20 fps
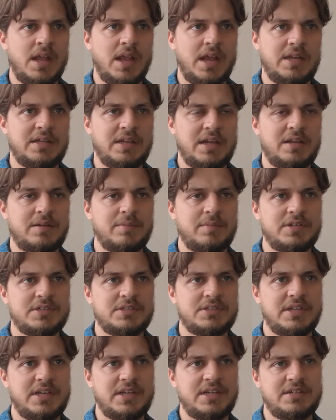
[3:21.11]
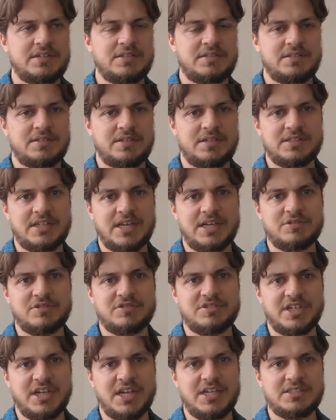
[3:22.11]
and the animals, they decide
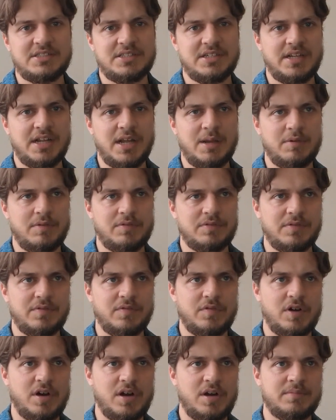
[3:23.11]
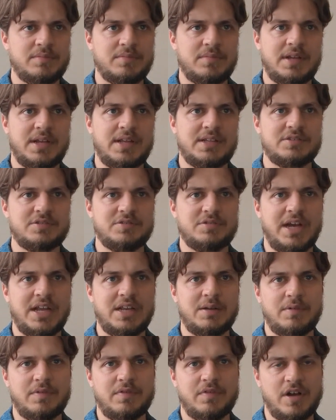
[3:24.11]
to change the name of the farm into
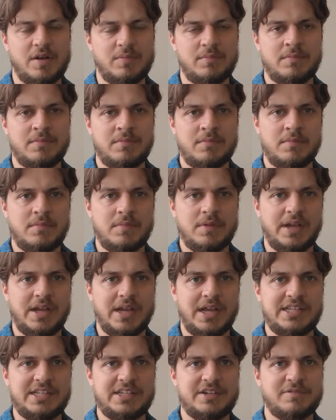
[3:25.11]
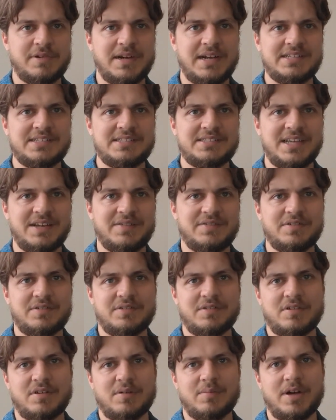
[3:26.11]
Animal Farm, and they write
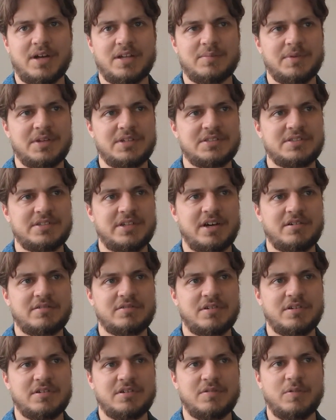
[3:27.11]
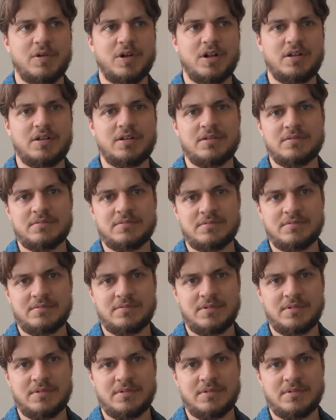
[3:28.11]
7 commandments down on the wall